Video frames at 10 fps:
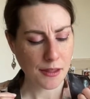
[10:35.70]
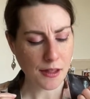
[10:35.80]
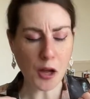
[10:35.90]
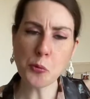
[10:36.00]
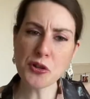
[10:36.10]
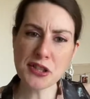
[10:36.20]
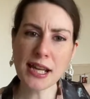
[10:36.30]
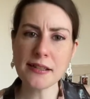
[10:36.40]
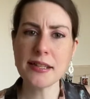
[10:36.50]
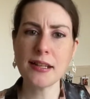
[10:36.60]
I would
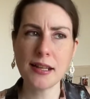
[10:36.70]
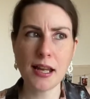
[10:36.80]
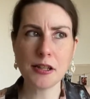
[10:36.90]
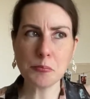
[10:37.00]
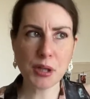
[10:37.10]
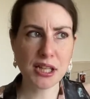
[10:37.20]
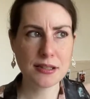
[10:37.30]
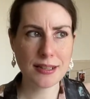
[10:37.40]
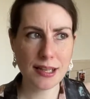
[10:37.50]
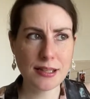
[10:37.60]
get it again
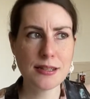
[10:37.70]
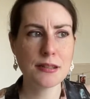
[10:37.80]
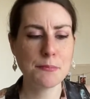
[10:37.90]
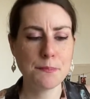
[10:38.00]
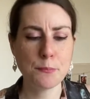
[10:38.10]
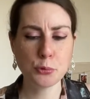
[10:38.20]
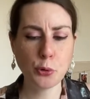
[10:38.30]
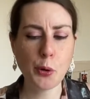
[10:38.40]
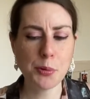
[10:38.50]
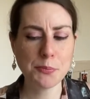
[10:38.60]
because it is
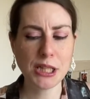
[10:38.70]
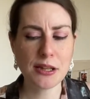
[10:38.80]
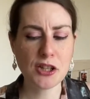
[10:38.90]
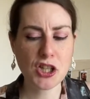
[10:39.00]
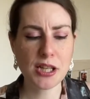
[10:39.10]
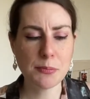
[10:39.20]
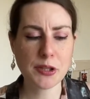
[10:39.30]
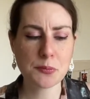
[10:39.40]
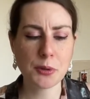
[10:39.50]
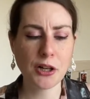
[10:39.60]
probably the
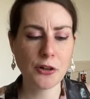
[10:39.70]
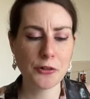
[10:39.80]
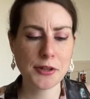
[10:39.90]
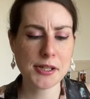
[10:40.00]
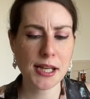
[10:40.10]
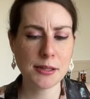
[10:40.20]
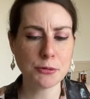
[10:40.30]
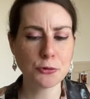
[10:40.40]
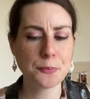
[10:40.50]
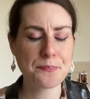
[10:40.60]
cheapest bar on the
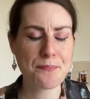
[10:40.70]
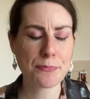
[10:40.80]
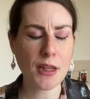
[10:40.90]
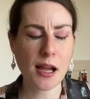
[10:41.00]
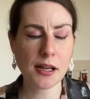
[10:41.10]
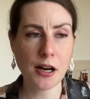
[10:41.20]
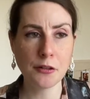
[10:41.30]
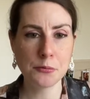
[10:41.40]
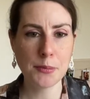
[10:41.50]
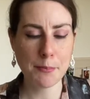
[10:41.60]
table. I
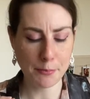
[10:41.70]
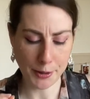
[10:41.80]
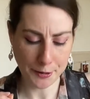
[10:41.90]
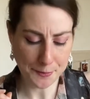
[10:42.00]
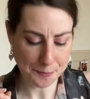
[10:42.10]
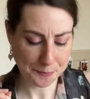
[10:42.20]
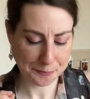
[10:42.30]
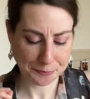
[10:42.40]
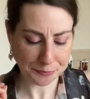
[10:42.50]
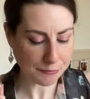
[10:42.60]
can't remember.
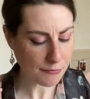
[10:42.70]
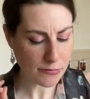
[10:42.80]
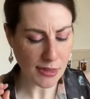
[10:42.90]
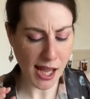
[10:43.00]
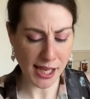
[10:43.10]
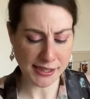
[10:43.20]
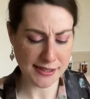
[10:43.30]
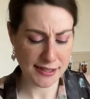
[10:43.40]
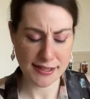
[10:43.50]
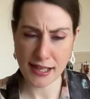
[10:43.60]
And
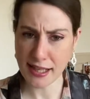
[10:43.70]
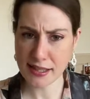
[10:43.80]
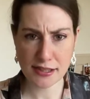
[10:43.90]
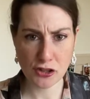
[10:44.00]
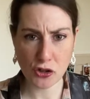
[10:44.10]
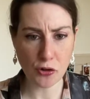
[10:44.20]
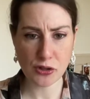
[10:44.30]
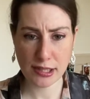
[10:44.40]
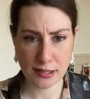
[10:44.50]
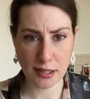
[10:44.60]
as I say, it's not
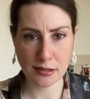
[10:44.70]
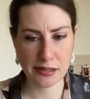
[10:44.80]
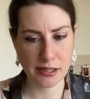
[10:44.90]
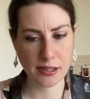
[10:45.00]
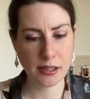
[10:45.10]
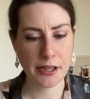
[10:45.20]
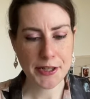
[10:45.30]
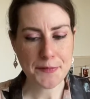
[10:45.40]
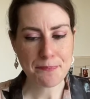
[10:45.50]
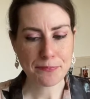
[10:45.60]
disgusting,
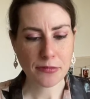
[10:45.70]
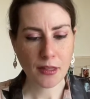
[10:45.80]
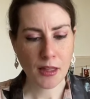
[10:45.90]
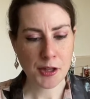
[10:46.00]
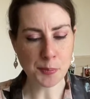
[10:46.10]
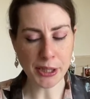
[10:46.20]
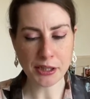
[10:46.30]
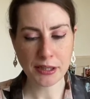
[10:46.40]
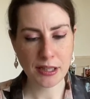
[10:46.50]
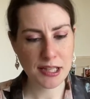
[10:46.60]

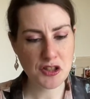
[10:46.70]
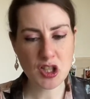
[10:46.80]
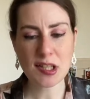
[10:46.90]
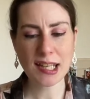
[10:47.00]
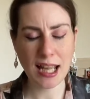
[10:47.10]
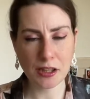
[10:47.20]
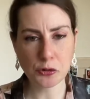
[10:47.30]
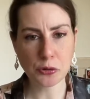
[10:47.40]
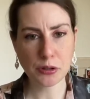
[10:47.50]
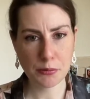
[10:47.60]
but it just
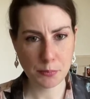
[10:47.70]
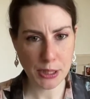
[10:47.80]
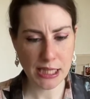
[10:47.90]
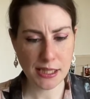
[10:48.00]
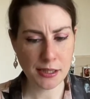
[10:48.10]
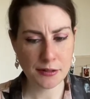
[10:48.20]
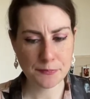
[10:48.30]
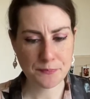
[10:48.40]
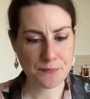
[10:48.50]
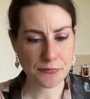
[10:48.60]
cannot compete
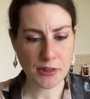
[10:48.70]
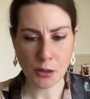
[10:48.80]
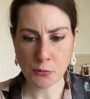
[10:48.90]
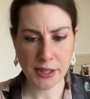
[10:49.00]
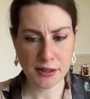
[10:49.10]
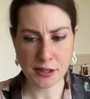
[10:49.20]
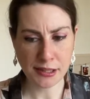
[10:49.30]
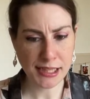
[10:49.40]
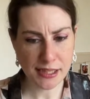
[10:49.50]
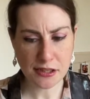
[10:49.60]
with
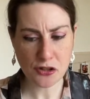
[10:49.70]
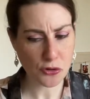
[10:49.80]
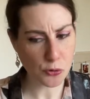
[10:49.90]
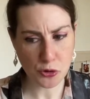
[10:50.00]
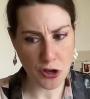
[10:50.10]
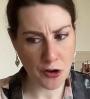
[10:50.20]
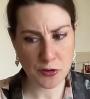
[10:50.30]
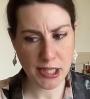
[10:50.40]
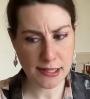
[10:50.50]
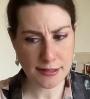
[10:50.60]
Lindt or
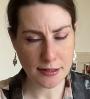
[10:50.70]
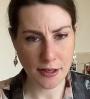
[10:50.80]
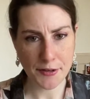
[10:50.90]
Tony's.